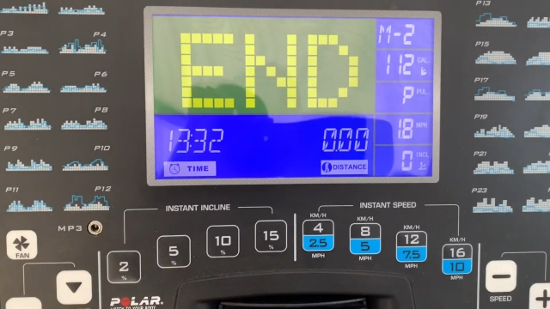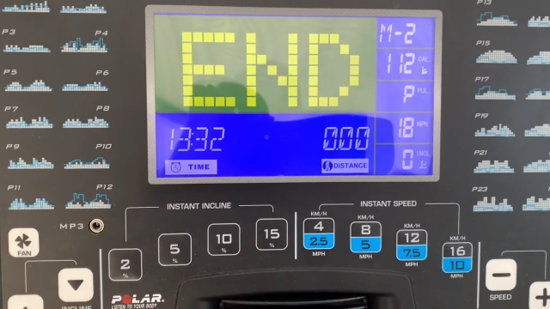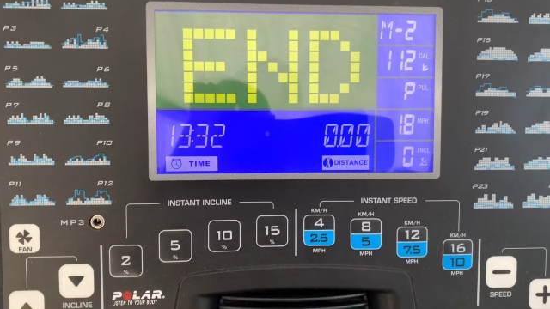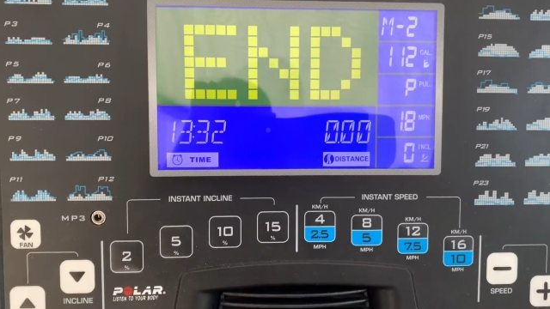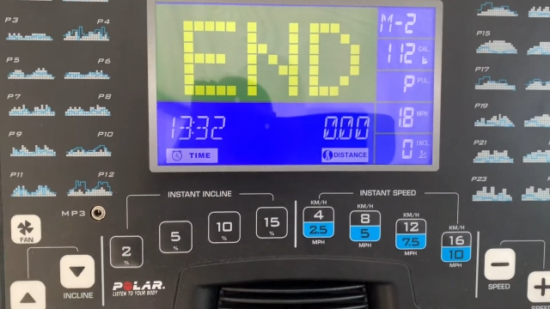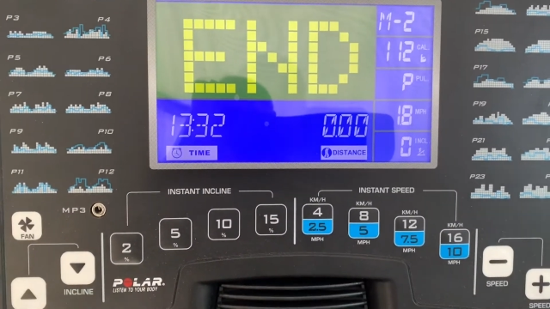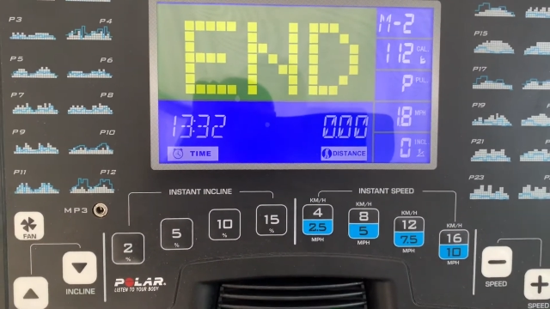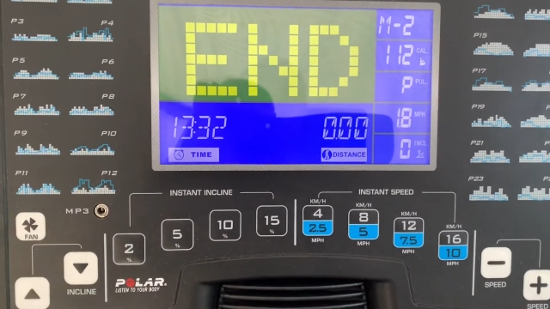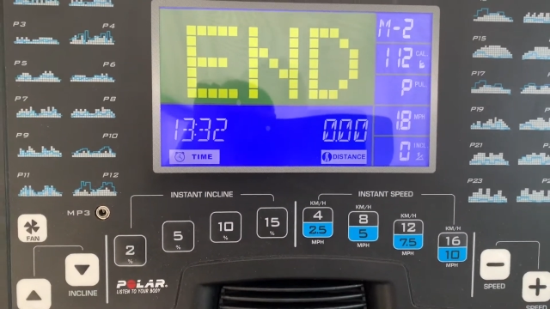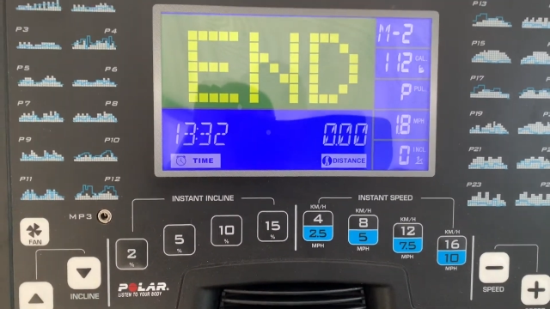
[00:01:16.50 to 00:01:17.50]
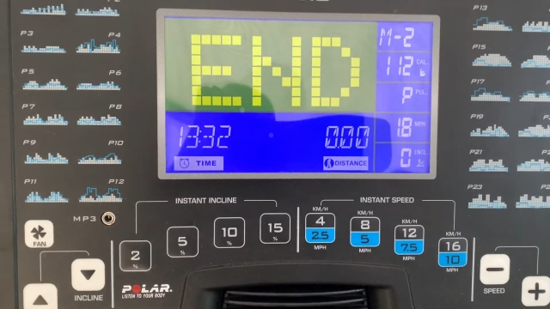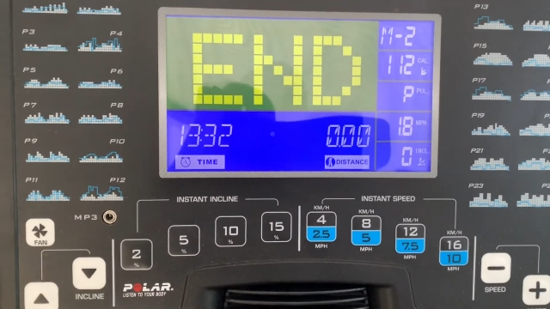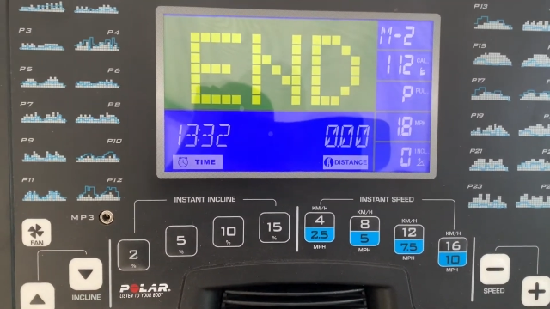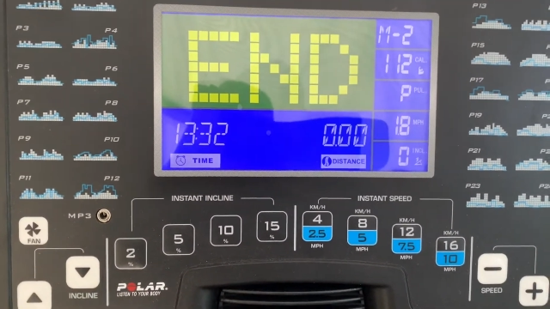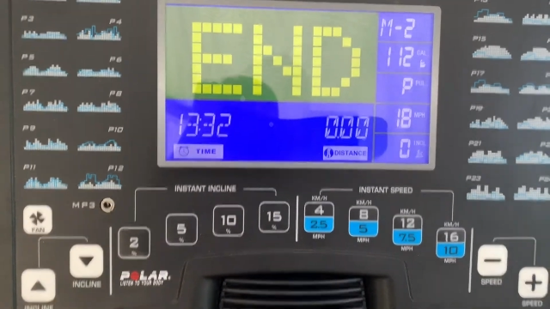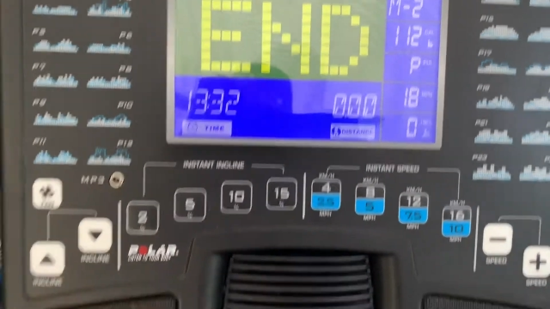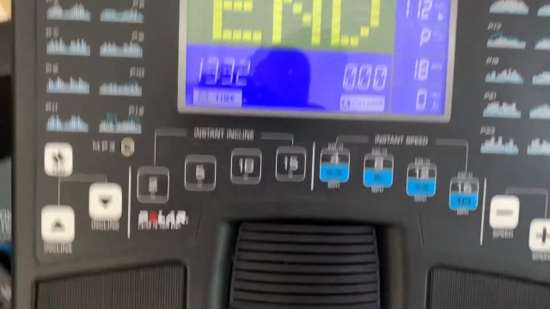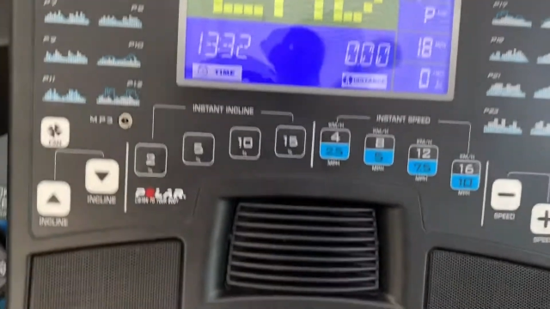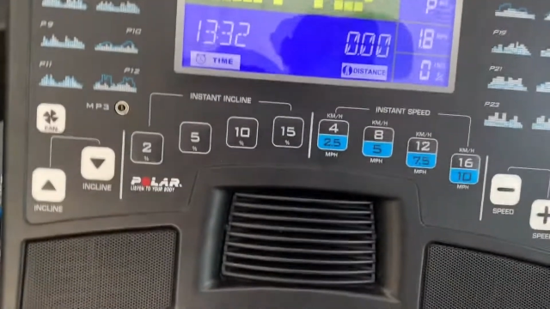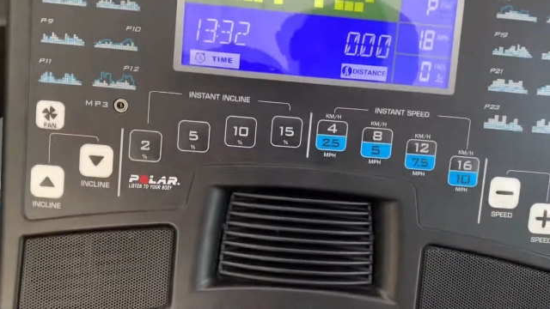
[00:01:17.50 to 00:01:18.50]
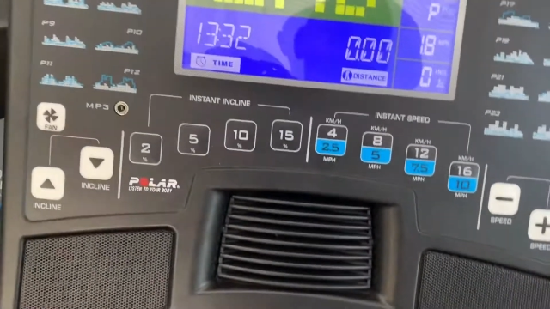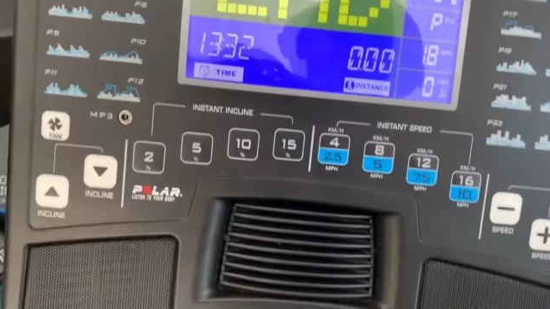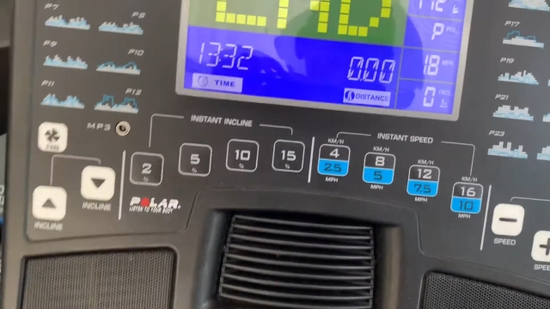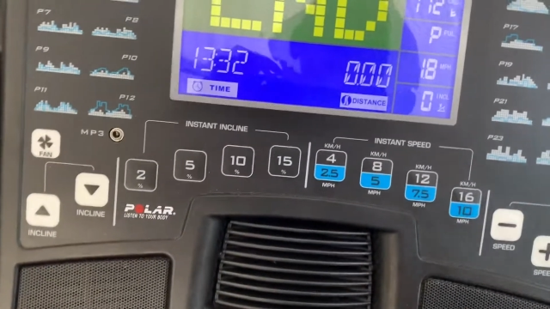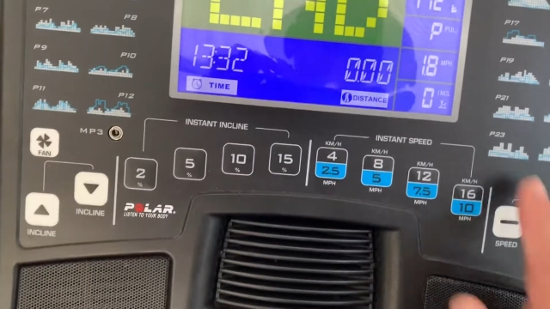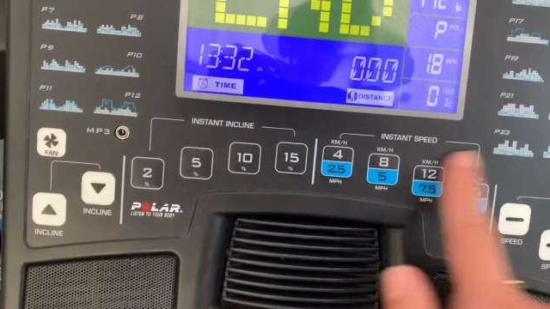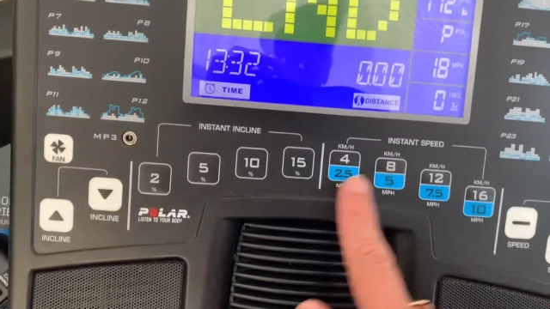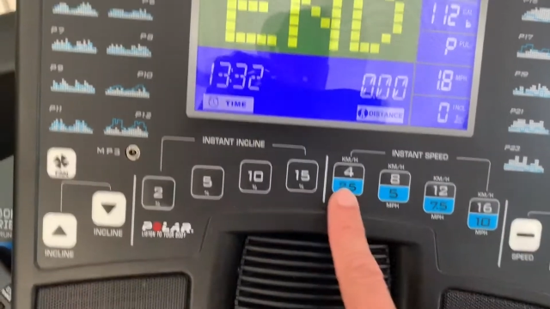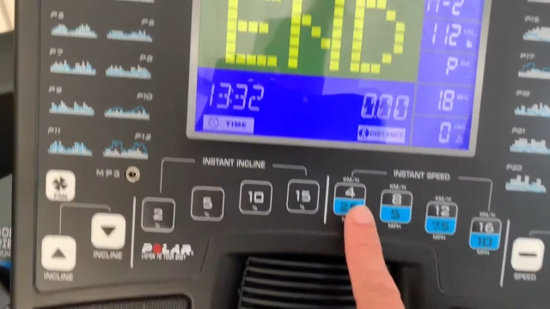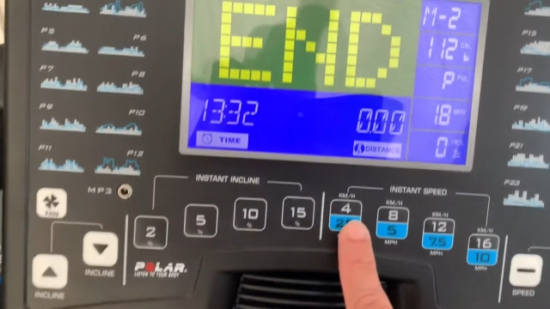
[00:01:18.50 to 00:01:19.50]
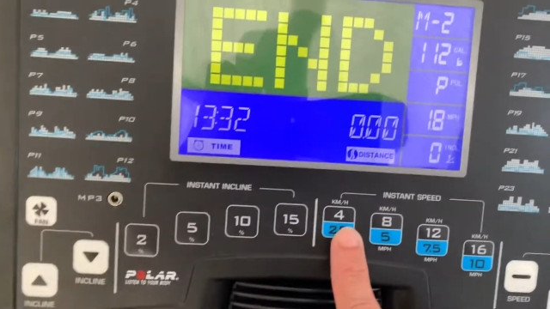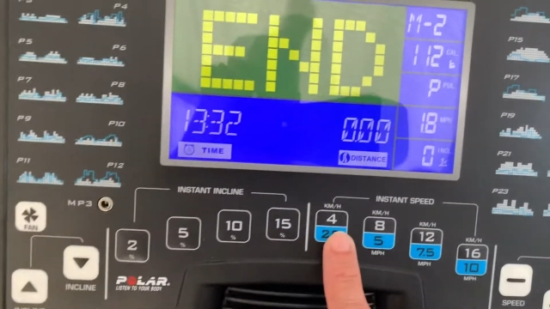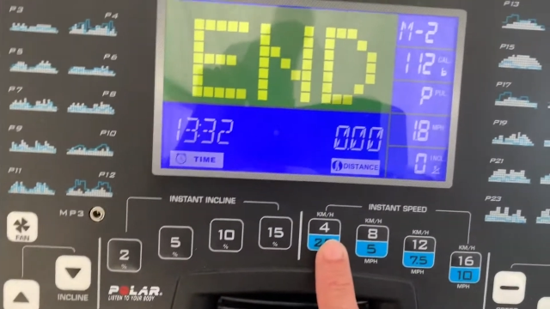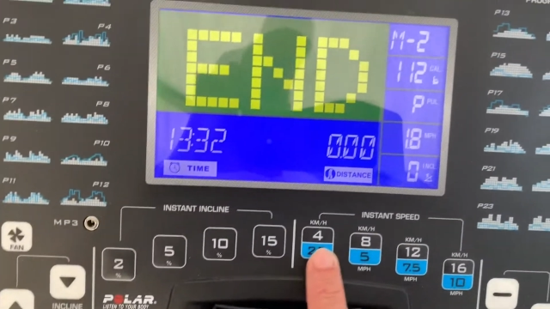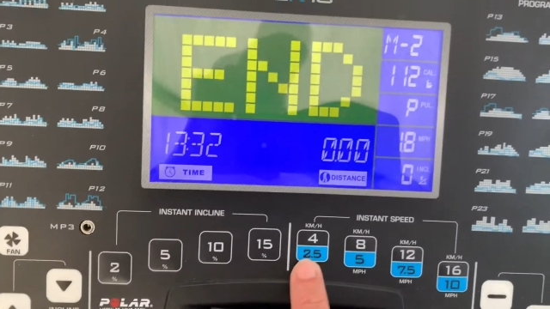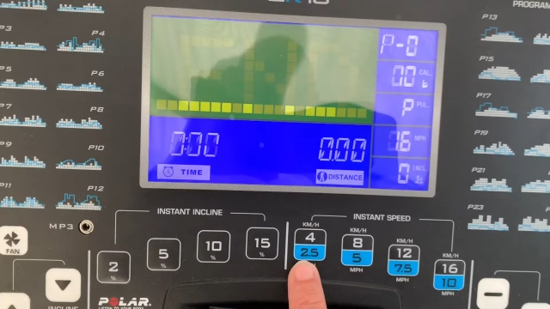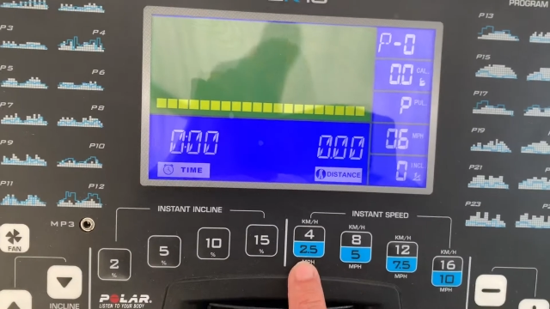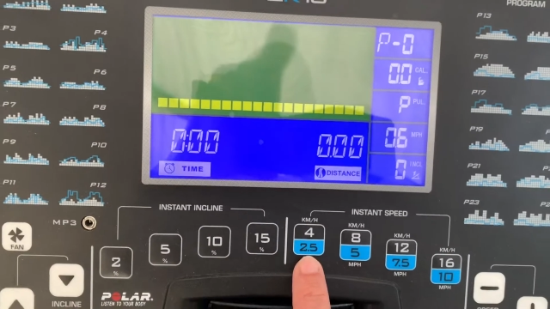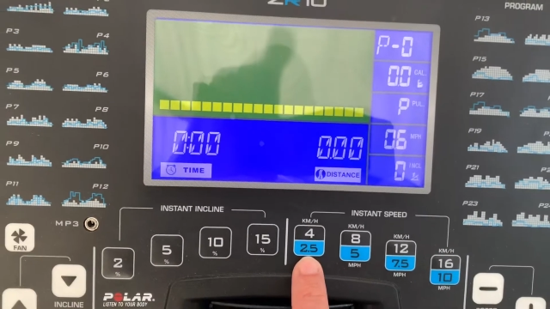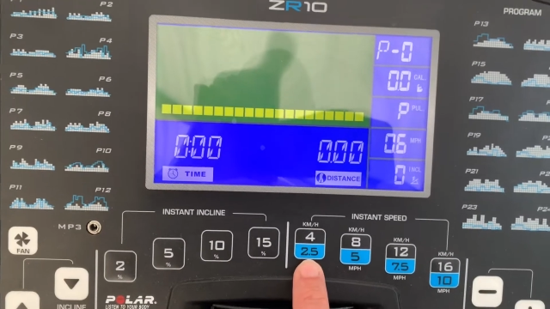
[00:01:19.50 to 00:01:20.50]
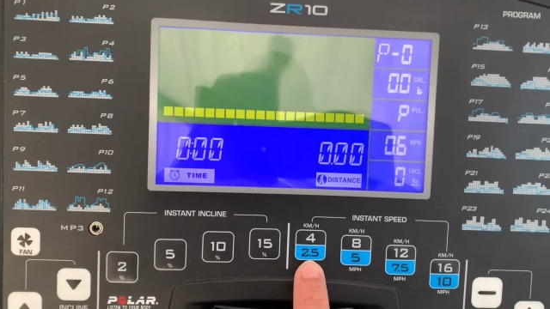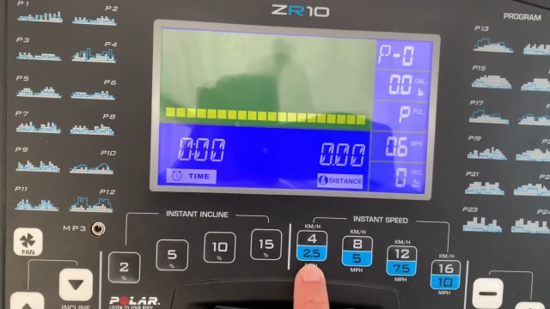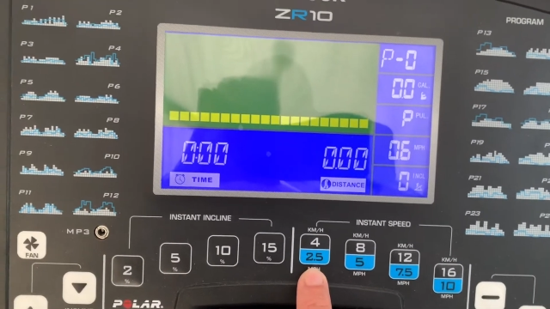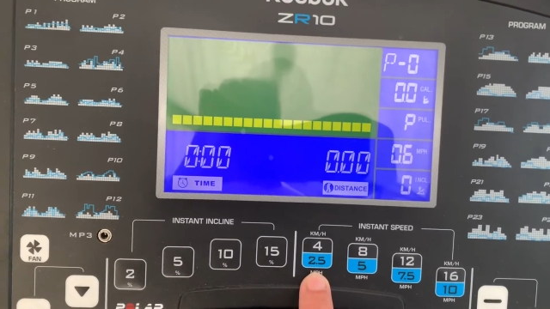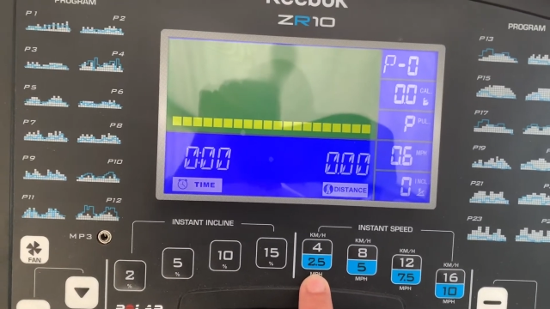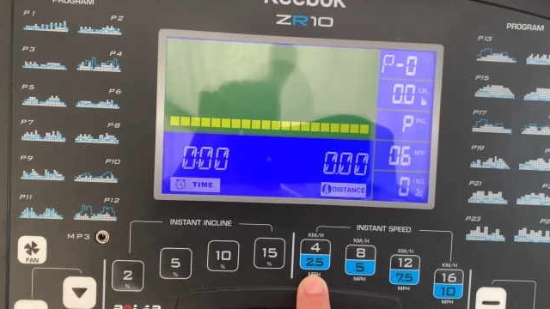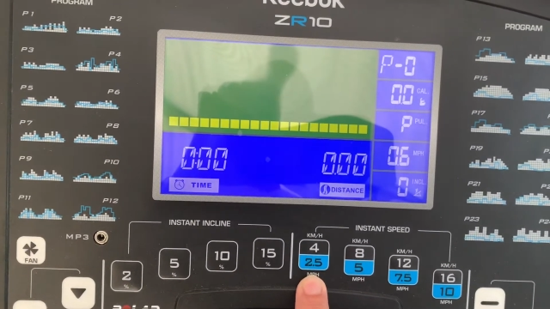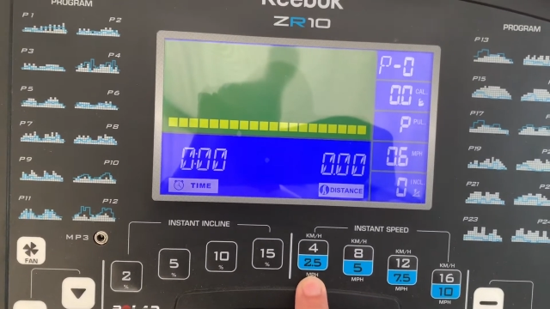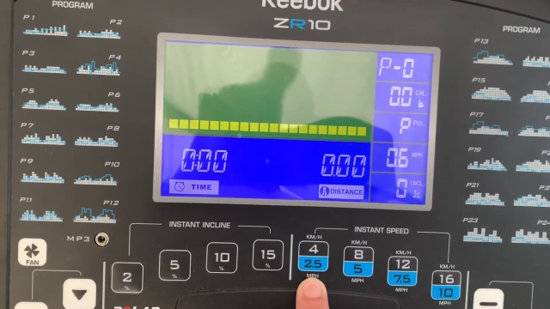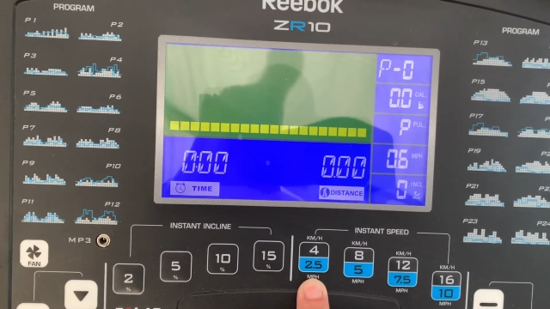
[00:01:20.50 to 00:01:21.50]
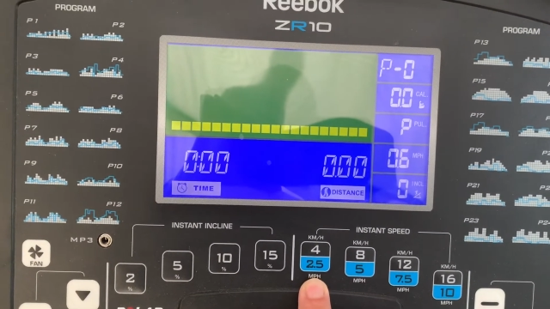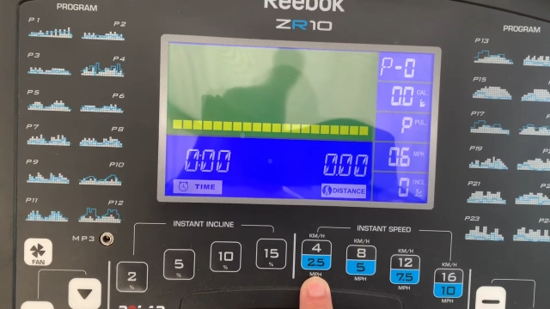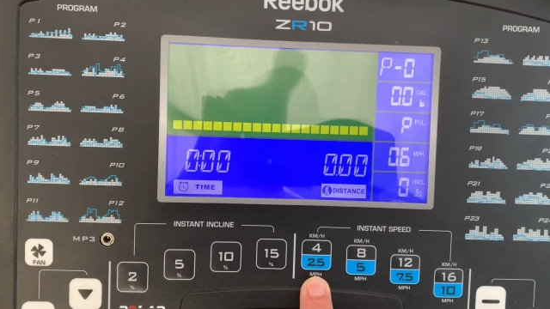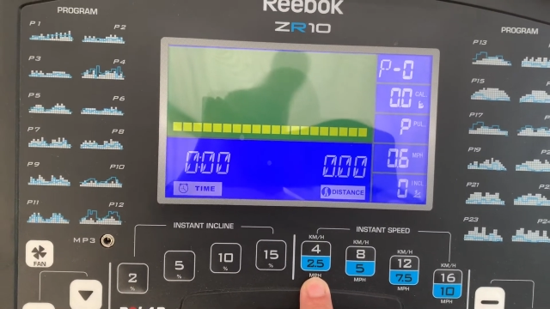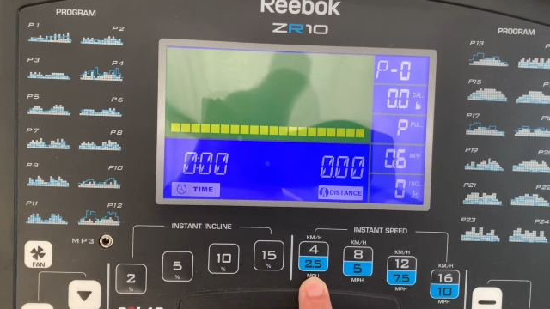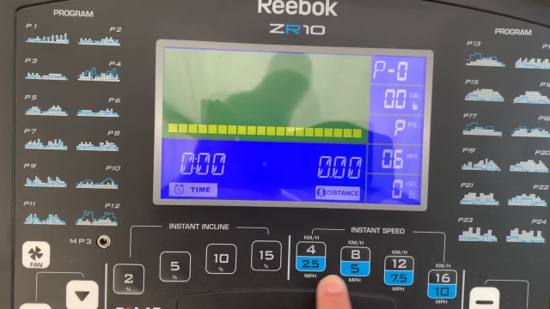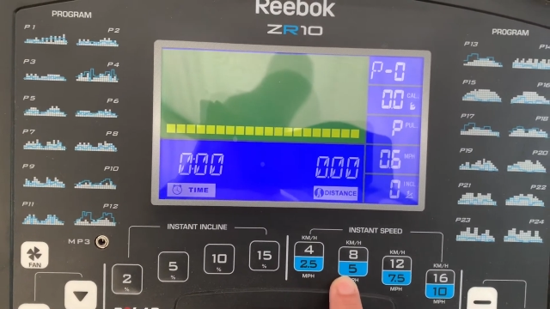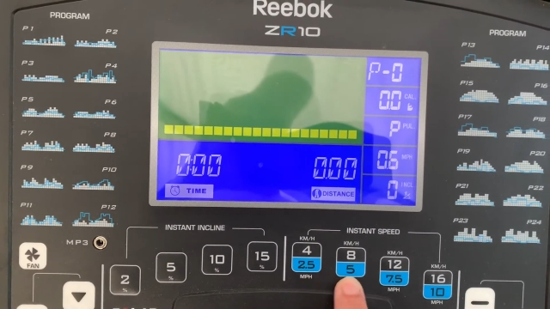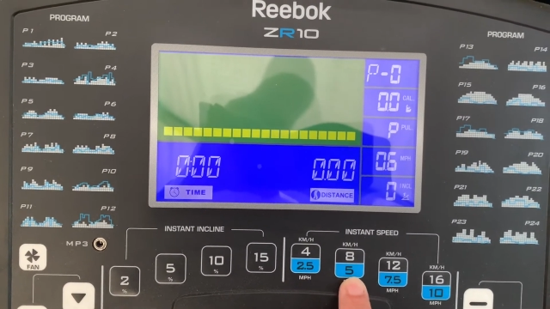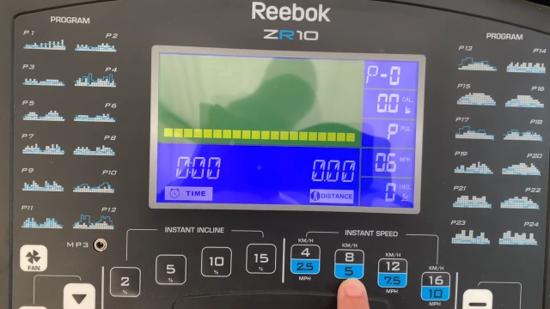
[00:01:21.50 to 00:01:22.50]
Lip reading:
[unreadable: no face in view]